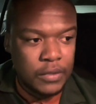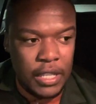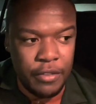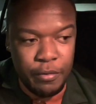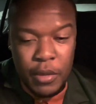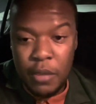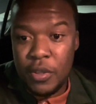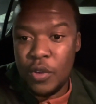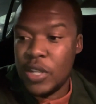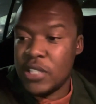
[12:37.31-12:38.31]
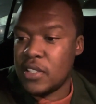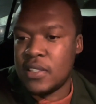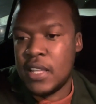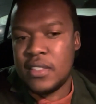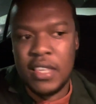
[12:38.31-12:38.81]
if maybe once it
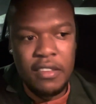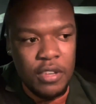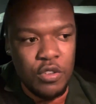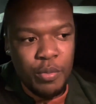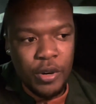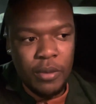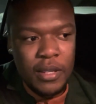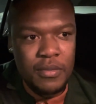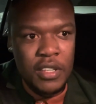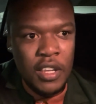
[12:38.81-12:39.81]
starts giving you problems,